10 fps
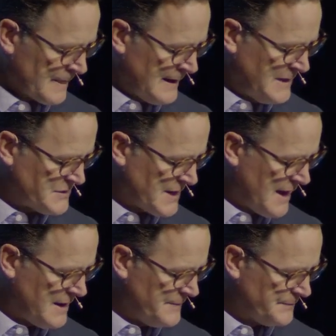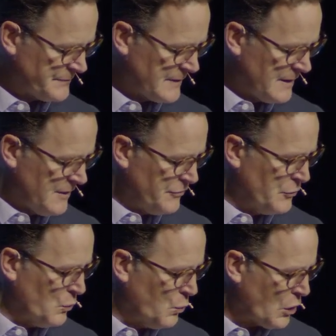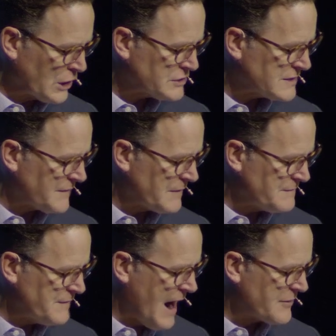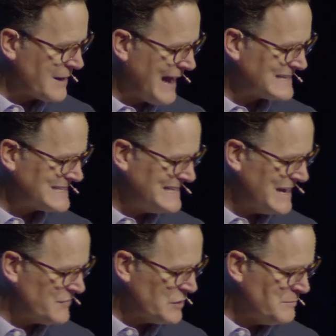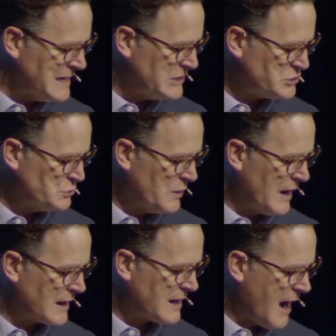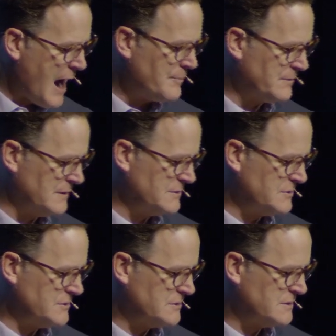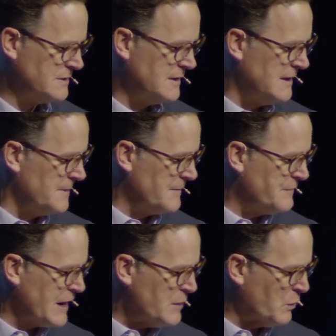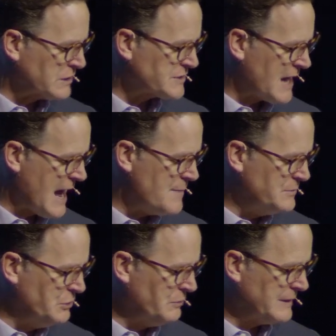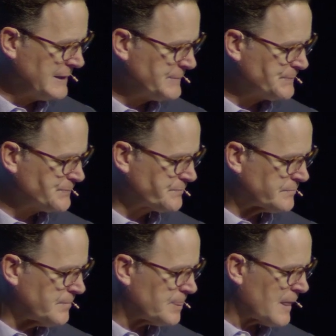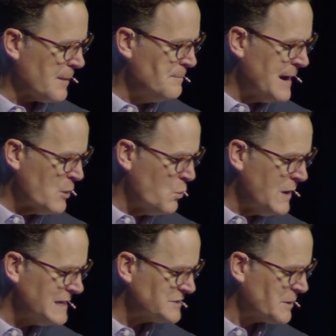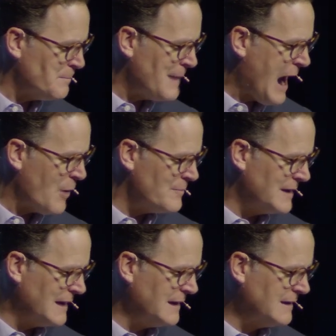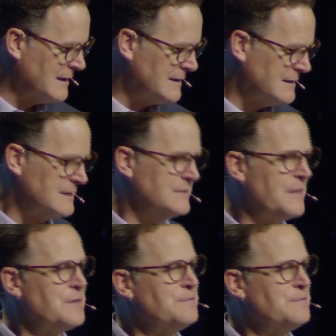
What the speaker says: He said, "The works that the Father has given me to accomplish, the very works that I am doing, bear witness about me that the